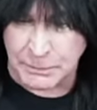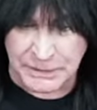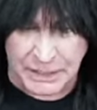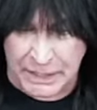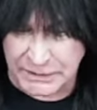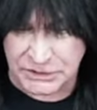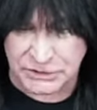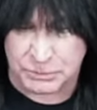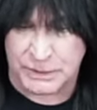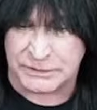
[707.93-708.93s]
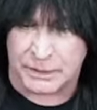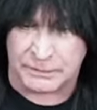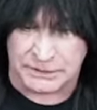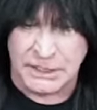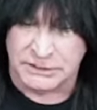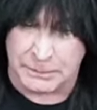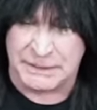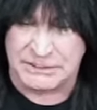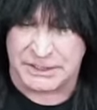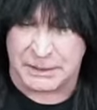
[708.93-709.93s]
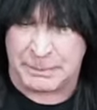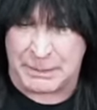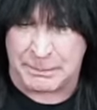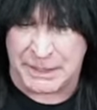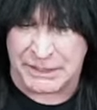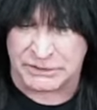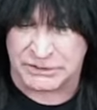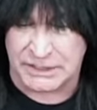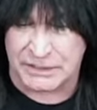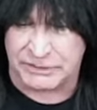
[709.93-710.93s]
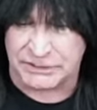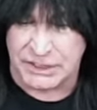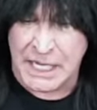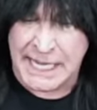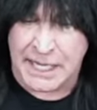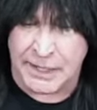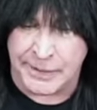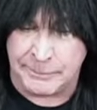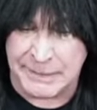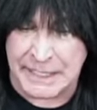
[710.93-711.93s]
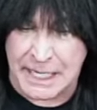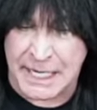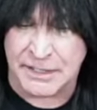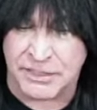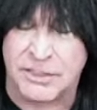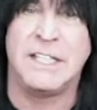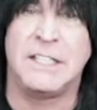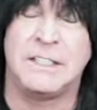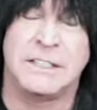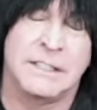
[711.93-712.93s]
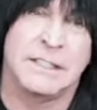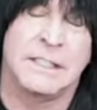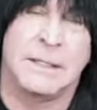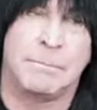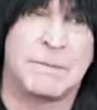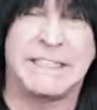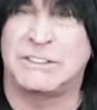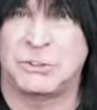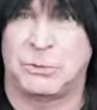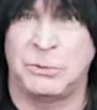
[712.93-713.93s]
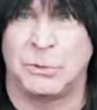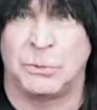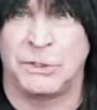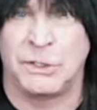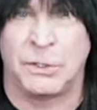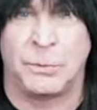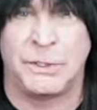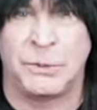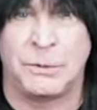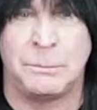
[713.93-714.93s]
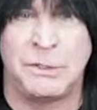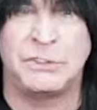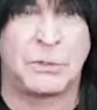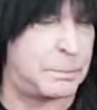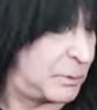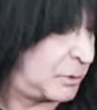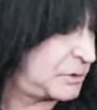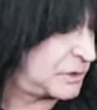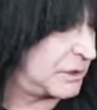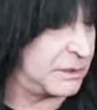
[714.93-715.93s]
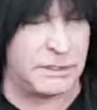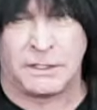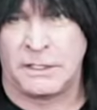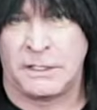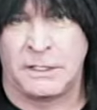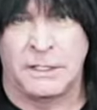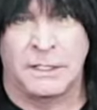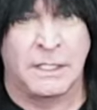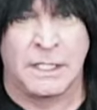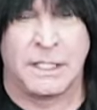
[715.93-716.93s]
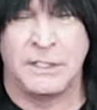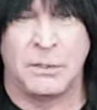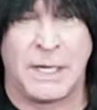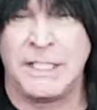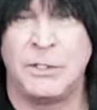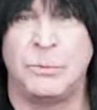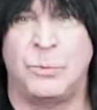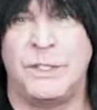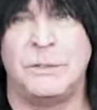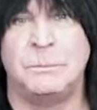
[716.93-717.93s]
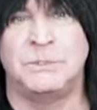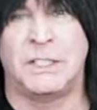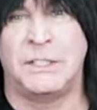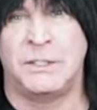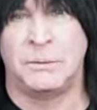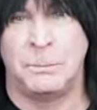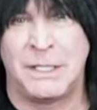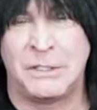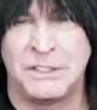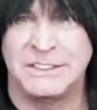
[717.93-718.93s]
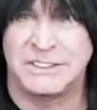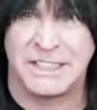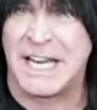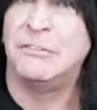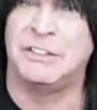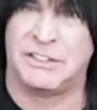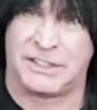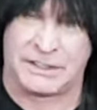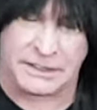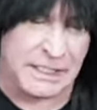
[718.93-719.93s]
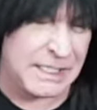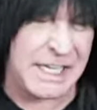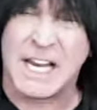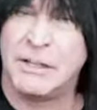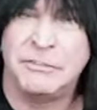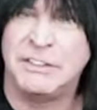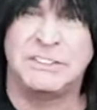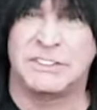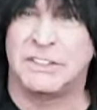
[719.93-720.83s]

I just read somebody said about Miles Davis. I think it's true. You know, when you're a musical person, I hear rhythms, I hear melodies and everything. Every